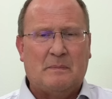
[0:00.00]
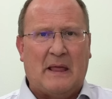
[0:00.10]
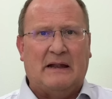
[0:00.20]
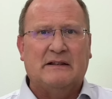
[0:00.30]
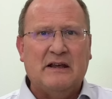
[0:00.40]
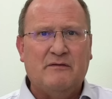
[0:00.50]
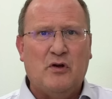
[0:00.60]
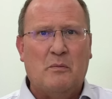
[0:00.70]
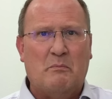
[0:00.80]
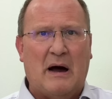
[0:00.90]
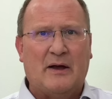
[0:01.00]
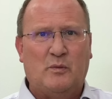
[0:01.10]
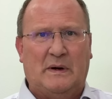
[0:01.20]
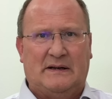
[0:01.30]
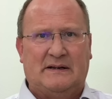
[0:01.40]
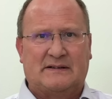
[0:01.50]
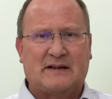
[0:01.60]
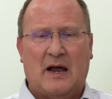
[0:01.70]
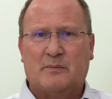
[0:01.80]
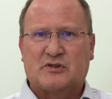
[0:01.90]
I leave you my witness.
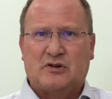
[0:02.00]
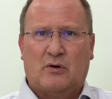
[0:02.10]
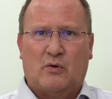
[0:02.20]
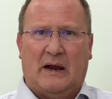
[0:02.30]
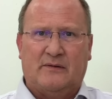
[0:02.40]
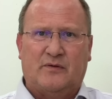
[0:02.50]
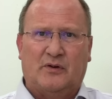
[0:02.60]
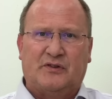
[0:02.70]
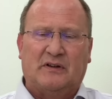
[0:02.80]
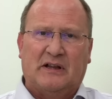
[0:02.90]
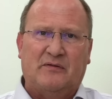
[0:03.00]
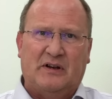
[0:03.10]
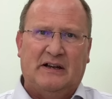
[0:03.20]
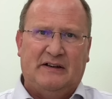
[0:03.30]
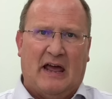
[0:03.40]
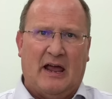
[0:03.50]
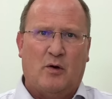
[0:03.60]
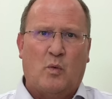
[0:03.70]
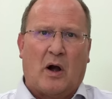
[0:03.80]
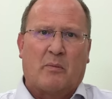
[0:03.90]
I am so grateful to live in a day
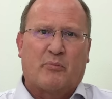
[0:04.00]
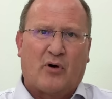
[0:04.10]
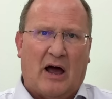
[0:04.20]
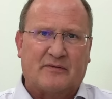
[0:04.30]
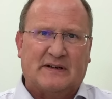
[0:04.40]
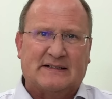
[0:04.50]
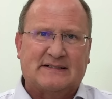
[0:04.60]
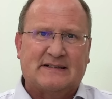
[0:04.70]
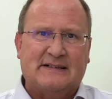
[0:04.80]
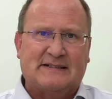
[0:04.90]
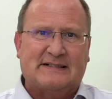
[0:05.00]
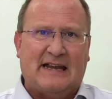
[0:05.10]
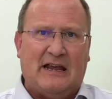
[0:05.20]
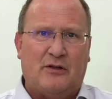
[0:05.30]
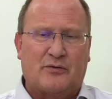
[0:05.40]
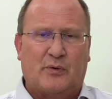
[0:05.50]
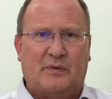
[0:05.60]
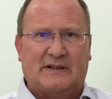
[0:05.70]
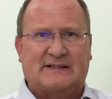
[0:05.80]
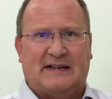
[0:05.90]
where prophets see through
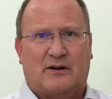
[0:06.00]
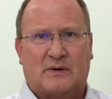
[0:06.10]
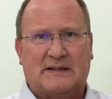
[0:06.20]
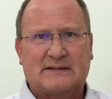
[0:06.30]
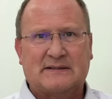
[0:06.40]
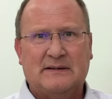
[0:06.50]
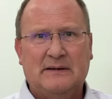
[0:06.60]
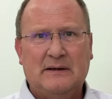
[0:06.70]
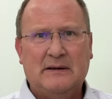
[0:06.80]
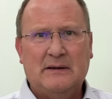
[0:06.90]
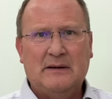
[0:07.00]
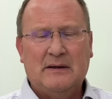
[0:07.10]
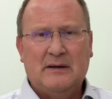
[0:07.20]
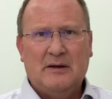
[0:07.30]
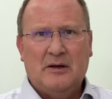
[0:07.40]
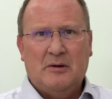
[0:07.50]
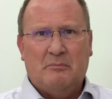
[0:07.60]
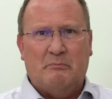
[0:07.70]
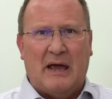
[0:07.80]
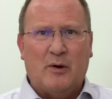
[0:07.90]
the secrets.
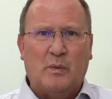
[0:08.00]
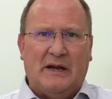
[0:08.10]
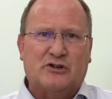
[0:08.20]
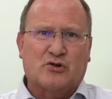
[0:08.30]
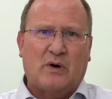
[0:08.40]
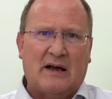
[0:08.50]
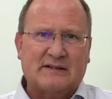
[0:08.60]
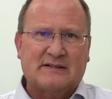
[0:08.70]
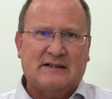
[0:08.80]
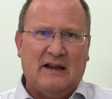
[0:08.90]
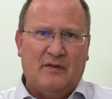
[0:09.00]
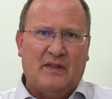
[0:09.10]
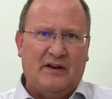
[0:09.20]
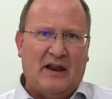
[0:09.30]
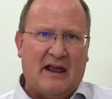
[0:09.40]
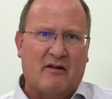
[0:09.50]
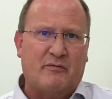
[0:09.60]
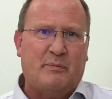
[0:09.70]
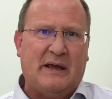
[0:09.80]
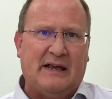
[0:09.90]
May we trust in the day
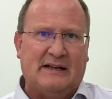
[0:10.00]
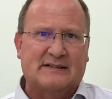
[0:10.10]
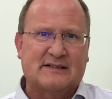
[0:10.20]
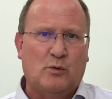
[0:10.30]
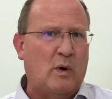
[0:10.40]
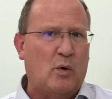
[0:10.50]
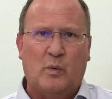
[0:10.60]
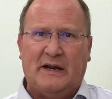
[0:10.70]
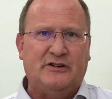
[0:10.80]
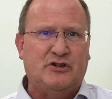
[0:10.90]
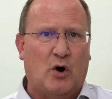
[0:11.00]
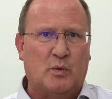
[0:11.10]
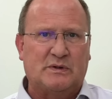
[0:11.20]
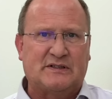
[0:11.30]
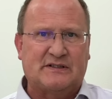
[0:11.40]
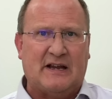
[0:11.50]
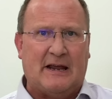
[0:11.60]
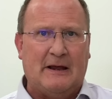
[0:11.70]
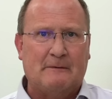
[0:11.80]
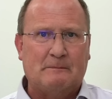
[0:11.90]
of peace what we don't
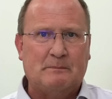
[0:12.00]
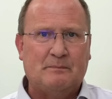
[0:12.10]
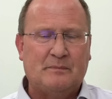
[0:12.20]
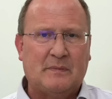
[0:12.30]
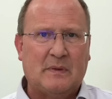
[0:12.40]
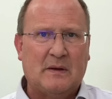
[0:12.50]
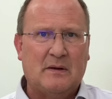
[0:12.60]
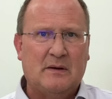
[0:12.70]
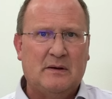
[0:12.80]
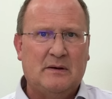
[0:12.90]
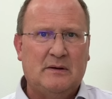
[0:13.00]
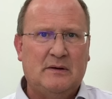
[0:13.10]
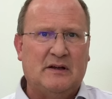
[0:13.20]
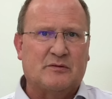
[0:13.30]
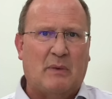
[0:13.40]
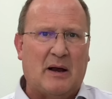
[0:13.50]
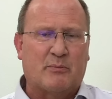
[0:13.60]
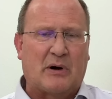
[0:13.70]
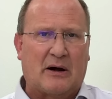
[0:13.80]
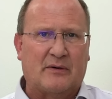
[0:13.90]
see is my
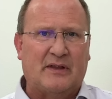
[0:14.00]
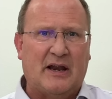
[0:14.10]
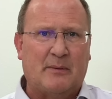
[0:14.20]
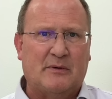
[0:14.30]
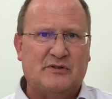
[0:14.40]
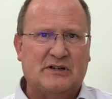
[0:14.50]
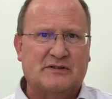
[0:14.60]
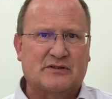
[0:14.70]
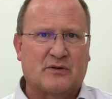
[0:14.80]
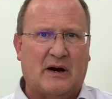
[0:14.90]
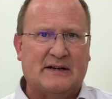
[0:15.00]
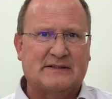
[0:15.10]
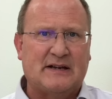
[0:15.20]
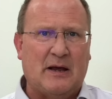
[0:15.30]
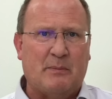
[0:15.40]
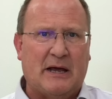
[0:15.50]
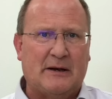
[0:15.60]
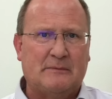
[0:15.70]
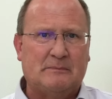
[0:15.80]
prayer in the name of Jesus Christ. Amen.